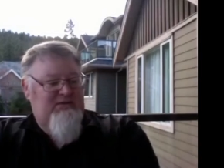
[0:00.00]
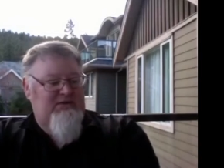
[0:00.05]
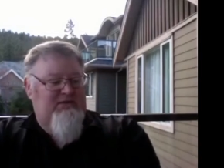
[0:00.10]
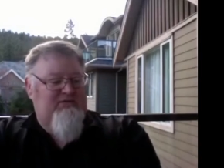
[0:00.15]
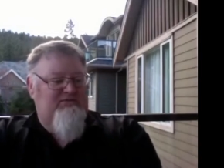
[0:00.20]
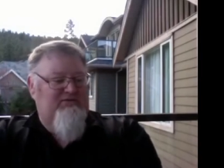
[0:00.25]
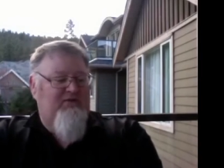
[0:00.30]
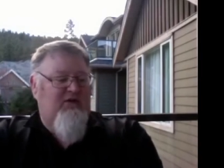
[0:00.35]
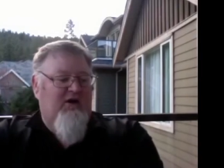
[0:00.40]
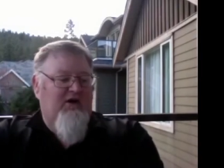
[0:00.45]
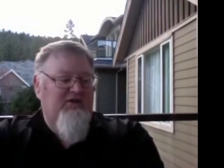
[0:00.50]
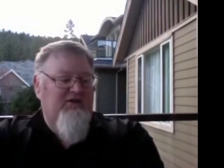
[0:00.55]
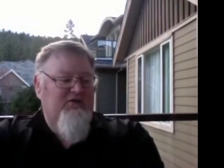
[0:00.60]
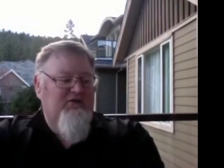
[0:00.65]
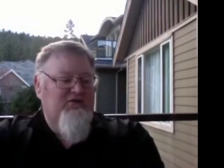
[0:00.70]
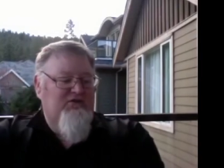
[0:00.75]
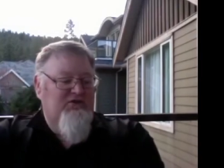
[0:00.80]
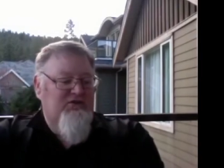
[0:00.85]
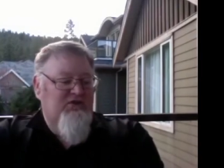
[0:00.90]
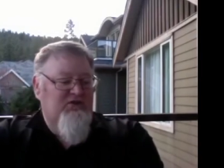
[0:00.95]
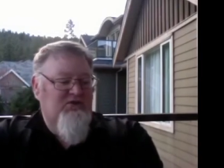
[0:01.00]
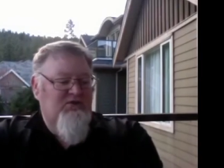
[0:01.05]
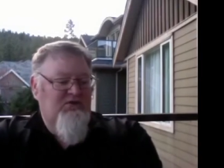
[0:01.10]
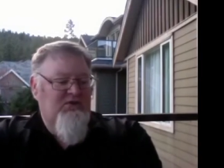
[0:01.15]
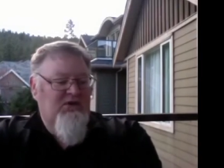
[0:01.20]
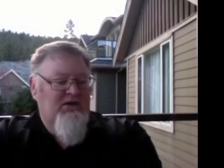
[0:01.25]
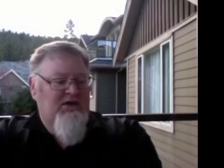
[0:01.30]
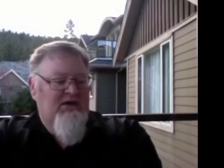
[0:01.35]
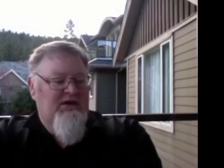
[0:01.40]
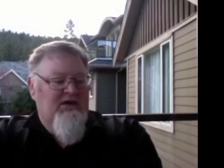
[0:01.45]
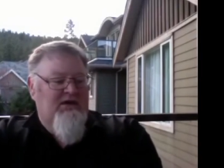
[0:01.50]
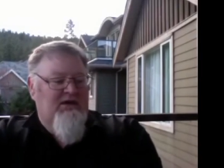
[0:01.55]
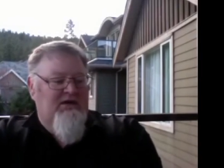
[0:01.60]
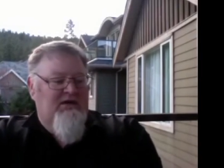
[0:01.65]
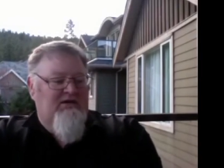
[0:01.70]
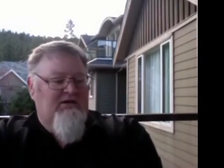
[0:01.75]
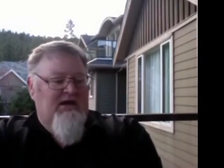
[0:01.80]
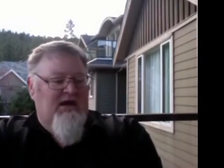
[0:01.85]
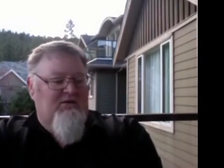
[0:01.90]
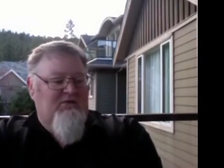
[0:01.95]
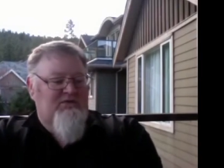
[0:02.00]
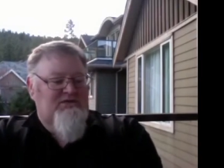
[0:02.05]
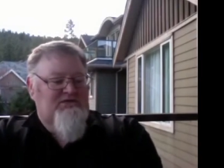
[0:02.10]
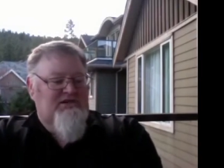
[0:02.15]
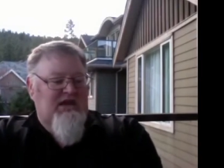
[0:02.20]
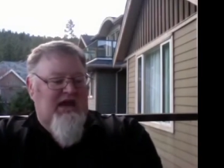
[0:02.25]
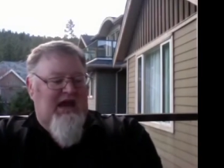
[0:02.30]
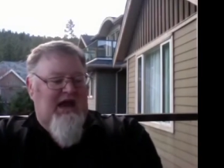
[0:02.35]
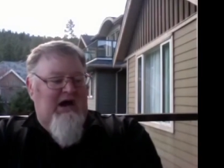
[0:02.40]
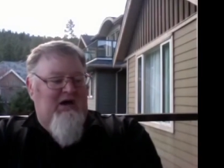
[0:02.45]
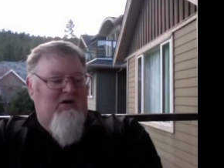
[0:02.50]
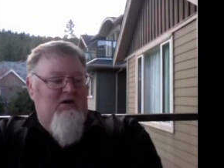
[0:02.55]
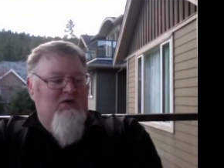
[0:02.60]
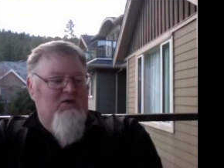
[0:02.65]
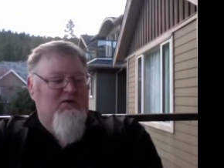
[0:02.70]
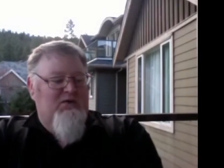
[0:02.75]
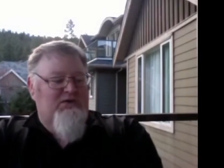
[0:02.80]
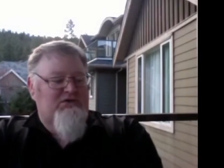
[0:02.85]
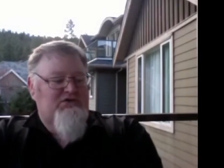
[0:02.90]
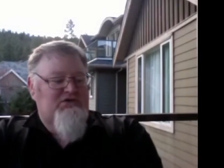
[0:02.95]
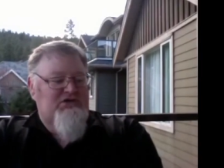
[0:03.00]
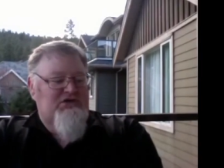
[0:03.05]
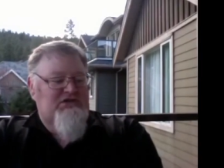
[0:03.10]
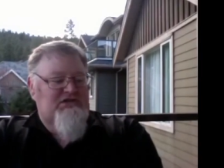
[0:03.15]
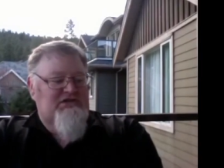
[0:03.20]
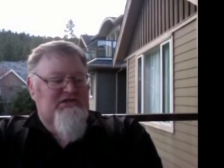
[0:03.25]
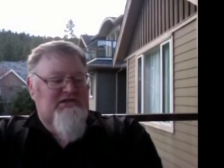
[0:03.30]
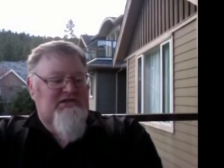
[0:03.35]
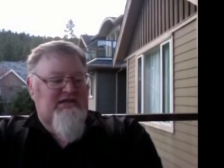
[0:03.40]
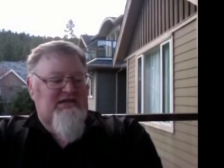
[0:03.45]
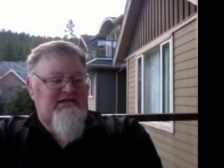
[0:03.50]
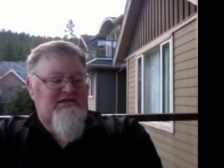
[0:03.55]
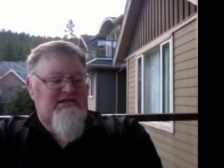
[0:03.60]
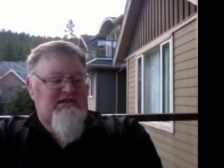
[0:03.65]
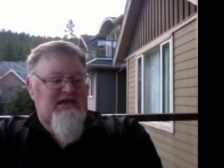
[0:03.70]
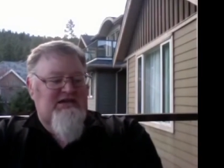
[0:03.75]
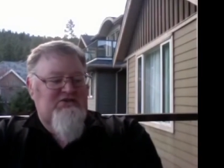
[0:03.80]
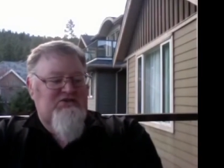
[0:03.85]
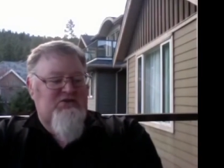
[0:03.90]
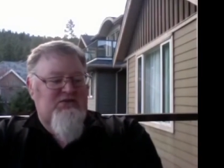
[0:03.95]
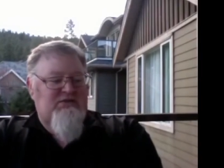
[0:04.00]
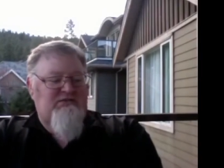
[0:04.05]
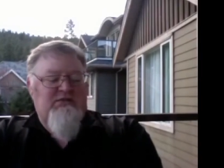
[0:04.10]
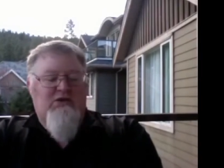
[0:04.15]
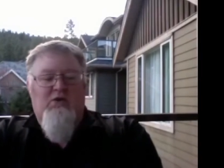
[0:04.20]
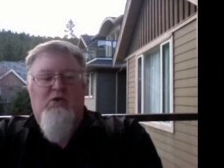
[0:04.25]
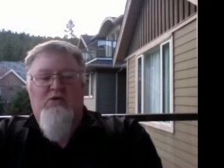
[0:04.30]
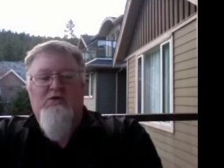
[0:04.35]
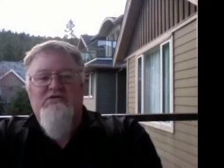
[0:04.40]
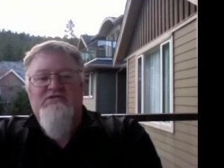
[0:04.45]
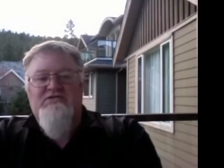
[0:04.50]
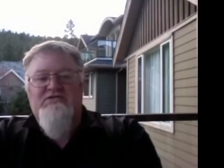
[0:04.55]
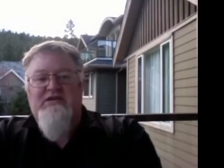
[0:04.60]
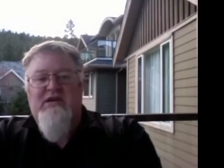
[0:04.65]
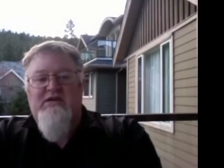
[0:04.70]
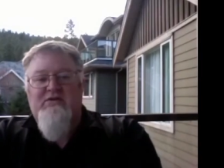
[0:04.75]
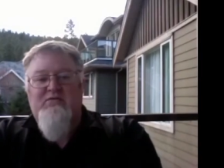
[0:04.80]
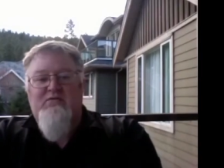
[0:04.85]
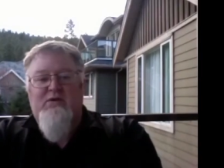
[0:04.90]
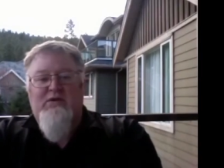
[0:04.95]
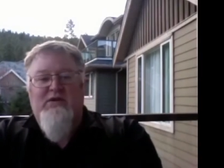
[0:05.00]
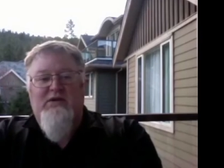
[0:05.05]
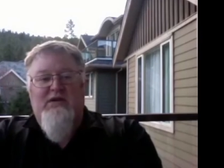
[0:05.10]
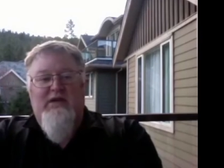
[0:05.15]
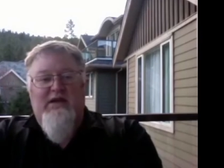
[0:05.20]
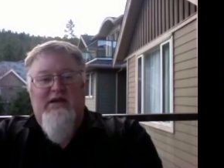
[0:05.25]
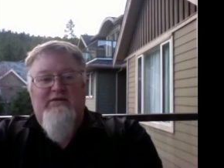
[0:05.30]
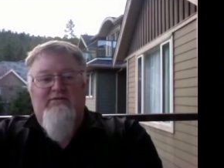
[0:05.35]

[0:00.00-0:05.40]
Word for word: The father knew that was the hour when Jesus had said to him, your son will live.